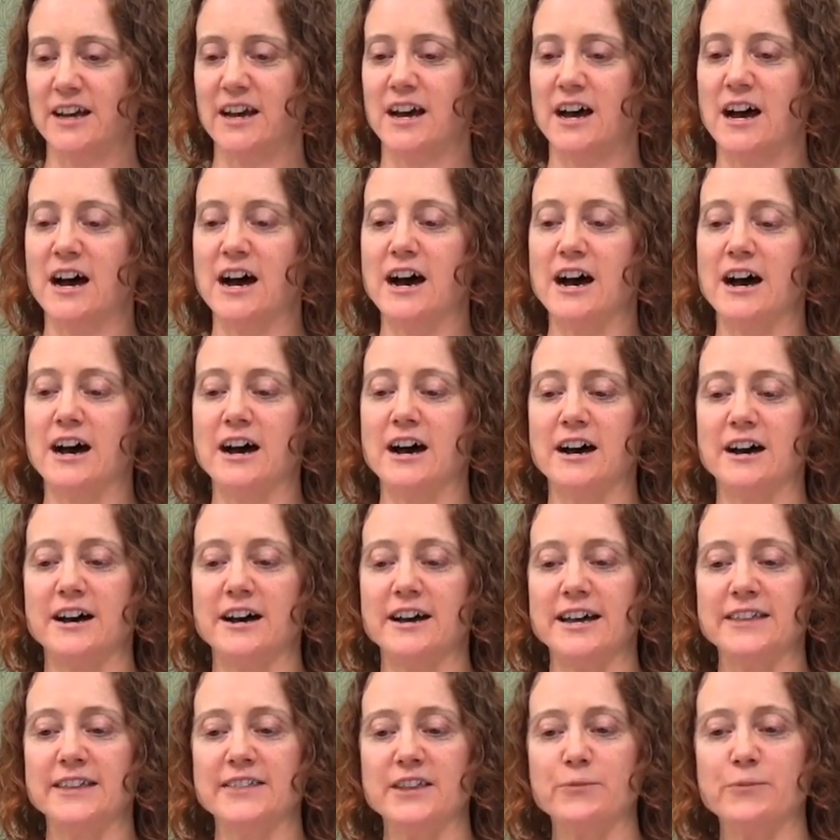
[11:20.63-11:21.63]

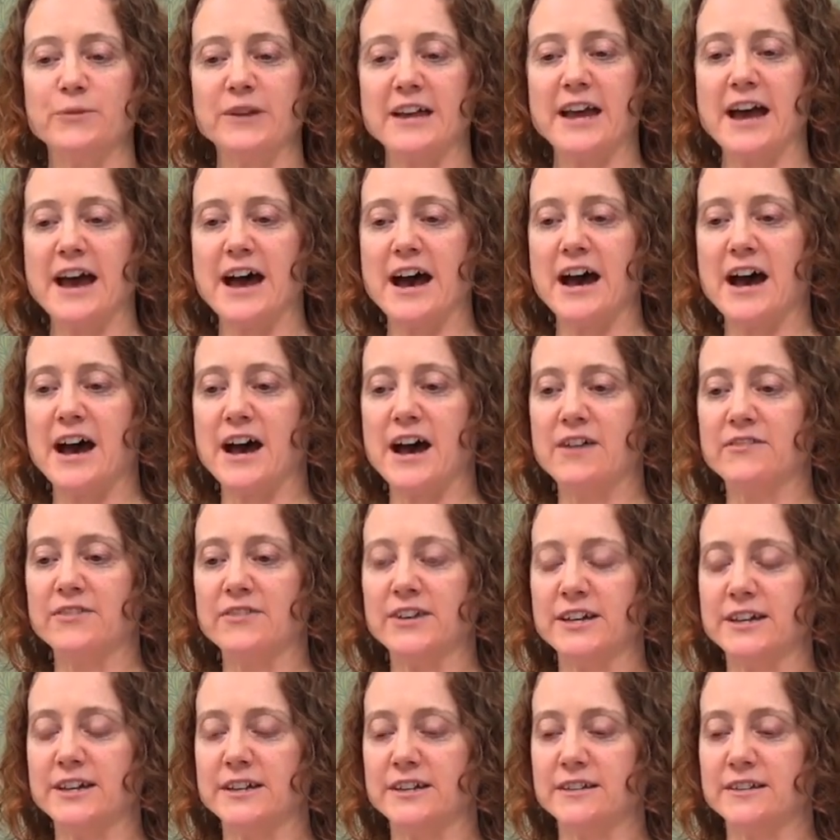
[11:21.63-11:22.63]
And then we have
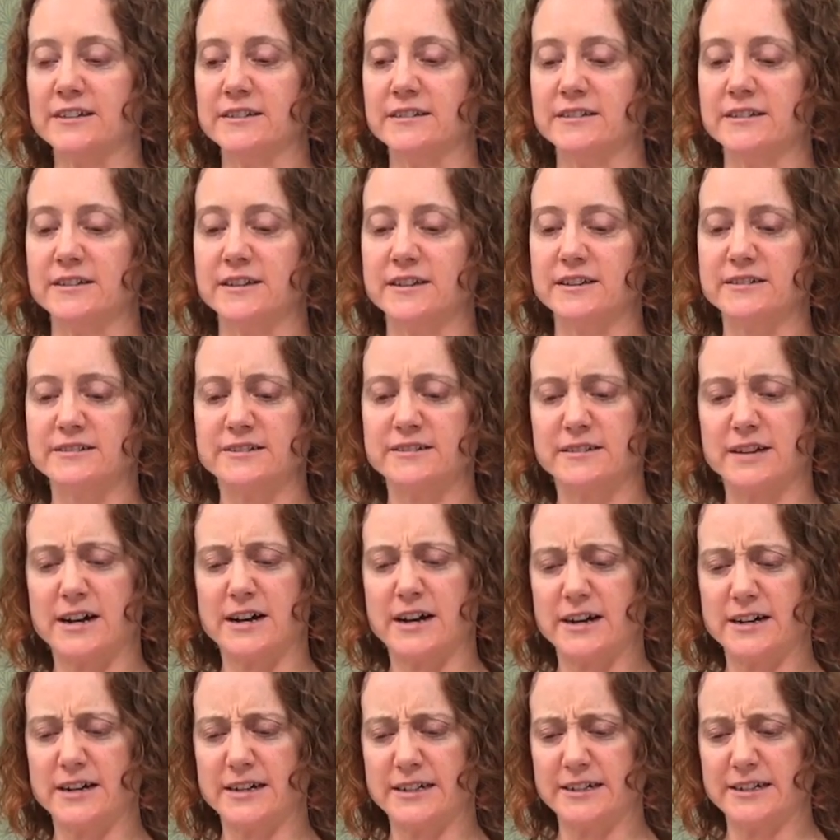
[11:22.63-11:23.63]
in
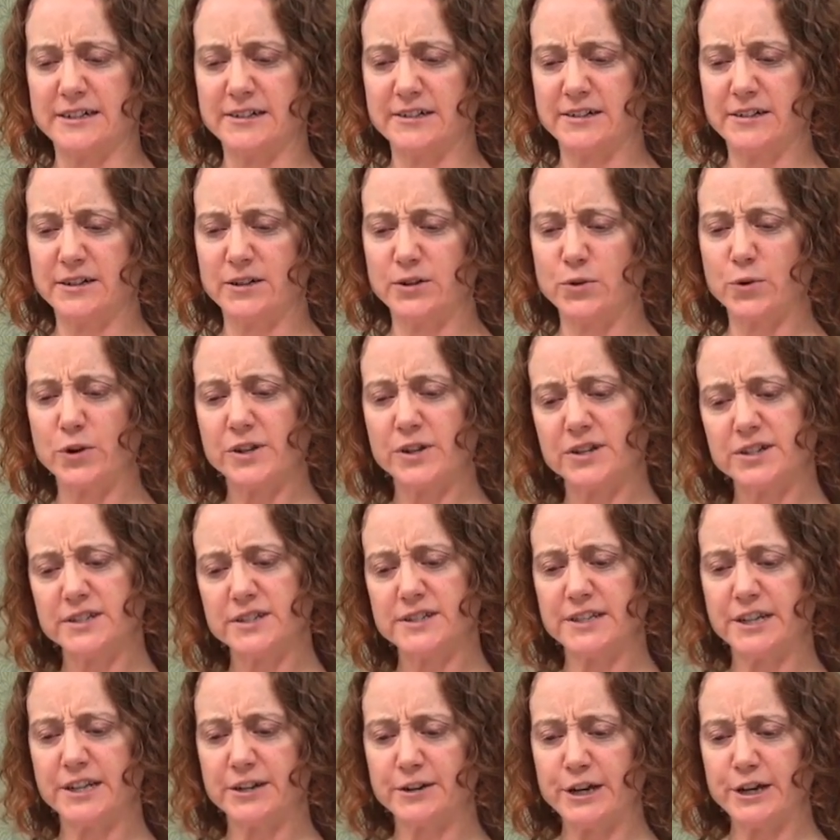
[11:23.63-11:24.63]
northern
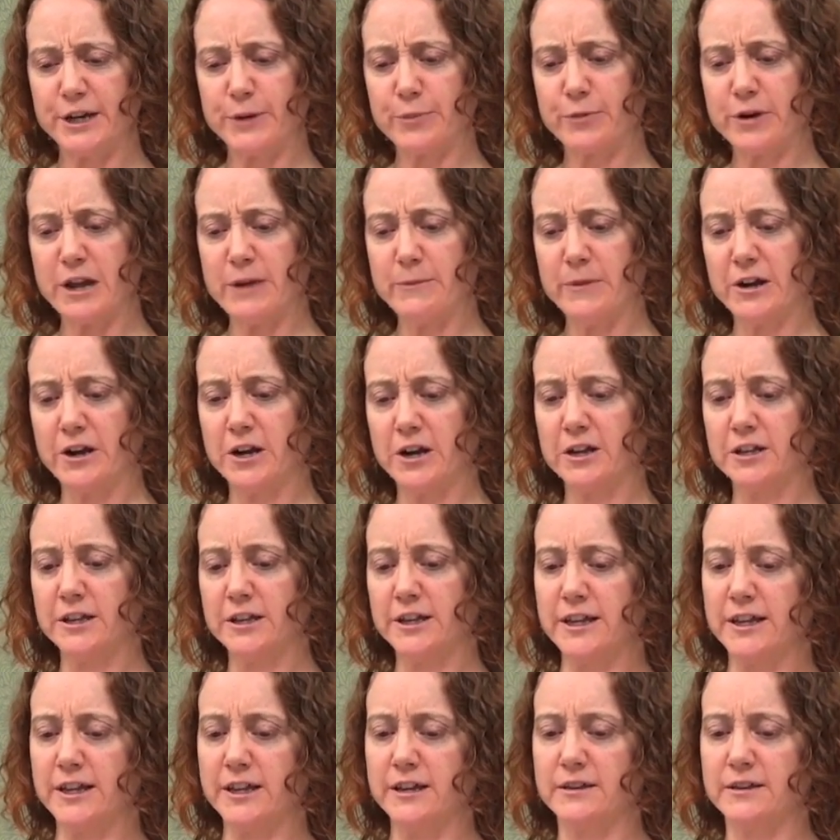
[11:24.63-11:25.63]
Syria
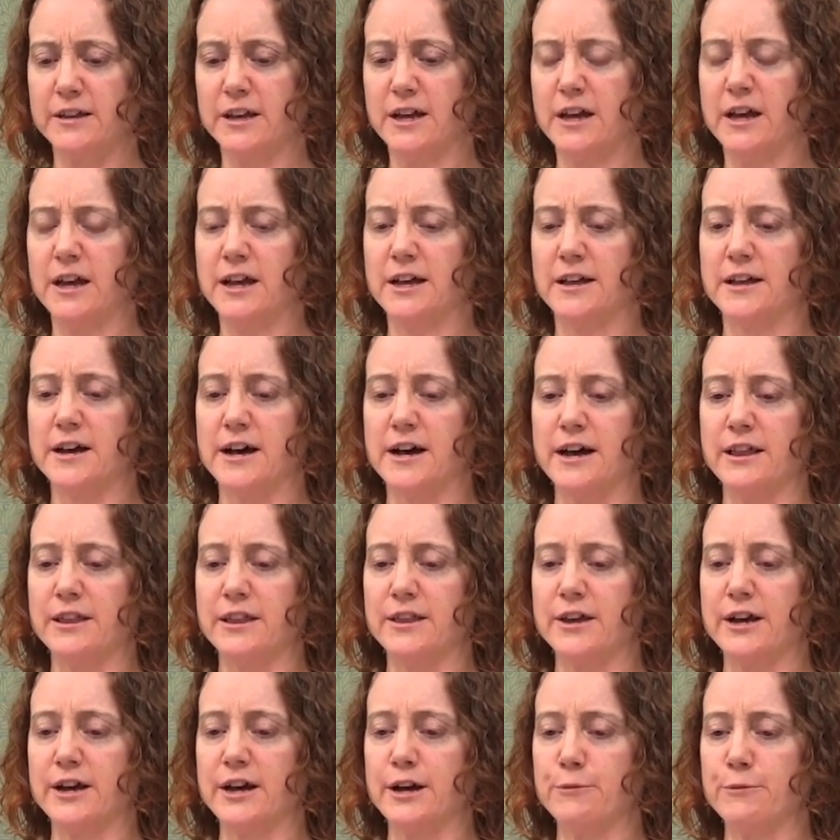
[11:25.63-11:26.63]
primarily
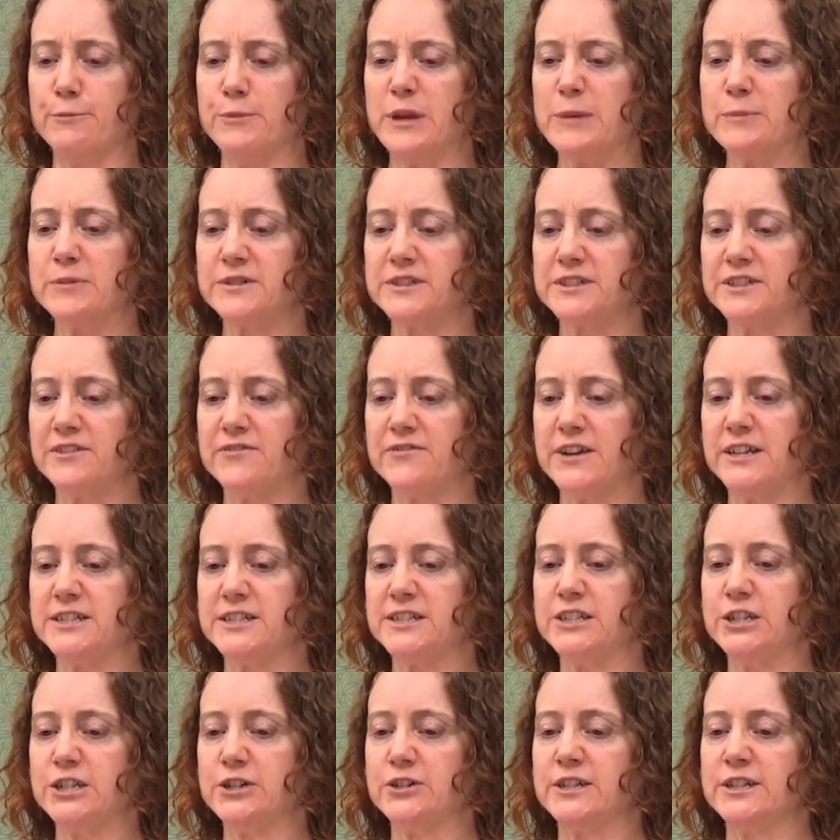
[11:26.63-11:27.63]
the People's
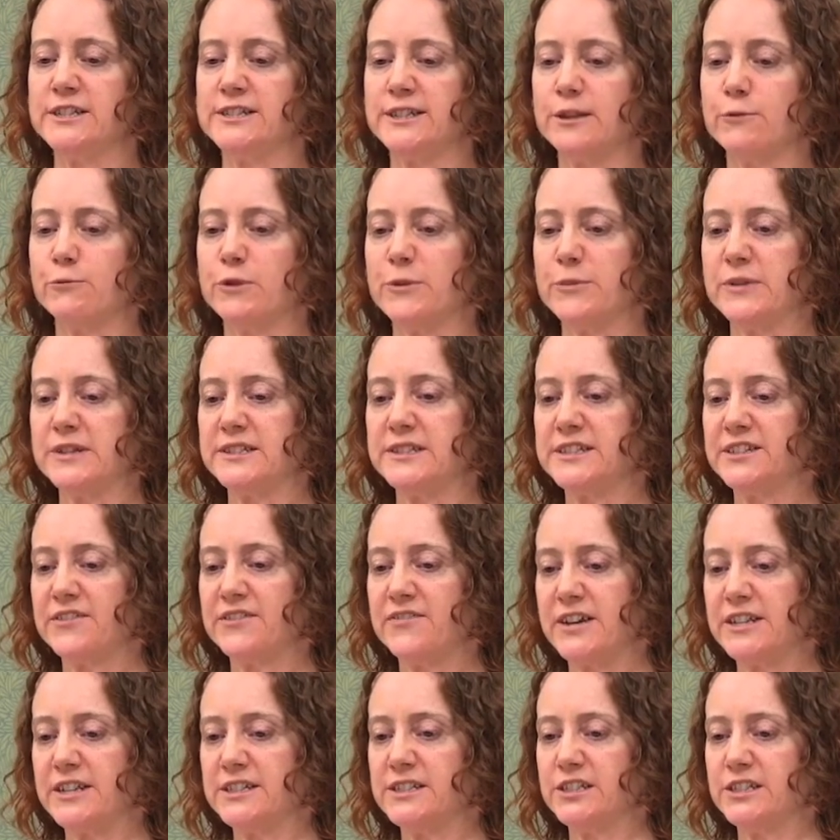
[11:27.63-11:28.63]
Defense Units and the Women's
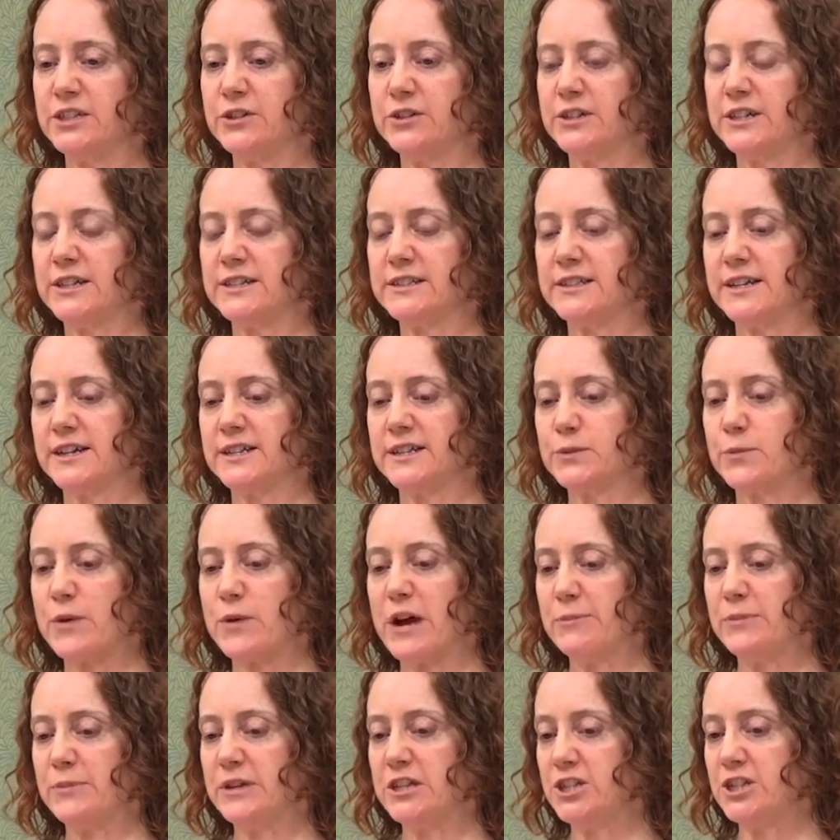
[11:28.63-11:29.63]
Defense Units. That's
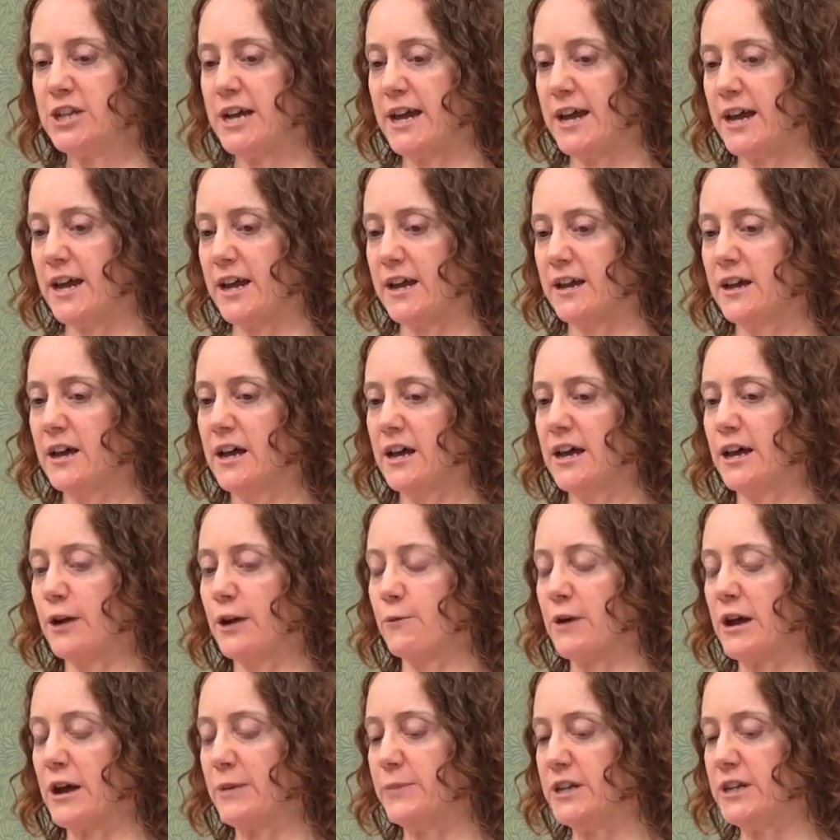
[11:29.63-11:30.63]
YPJ and
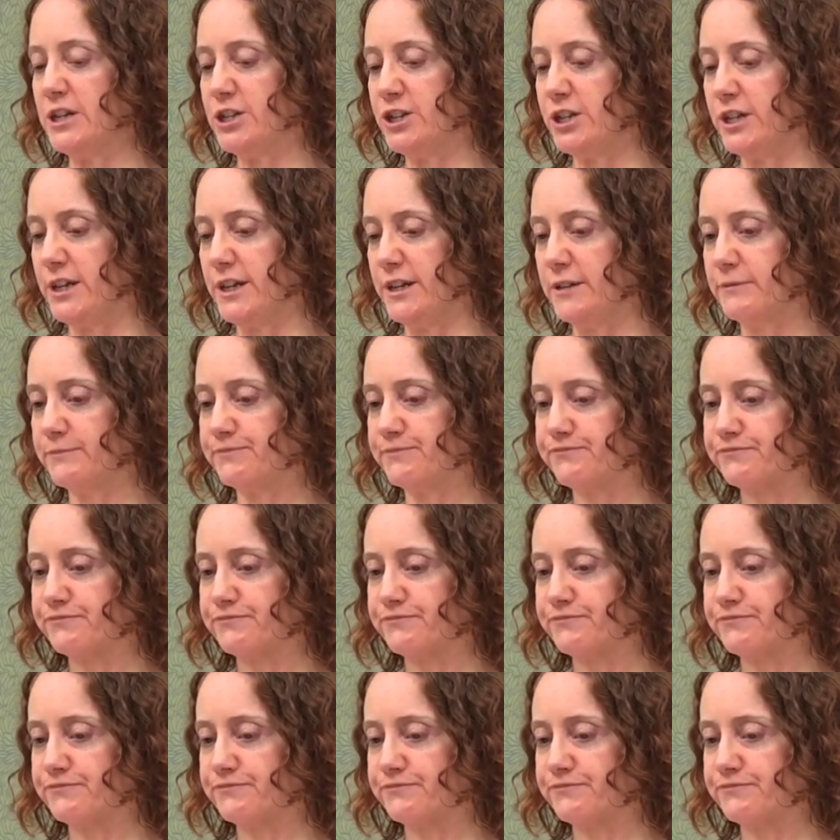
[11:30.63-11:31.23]
YPG.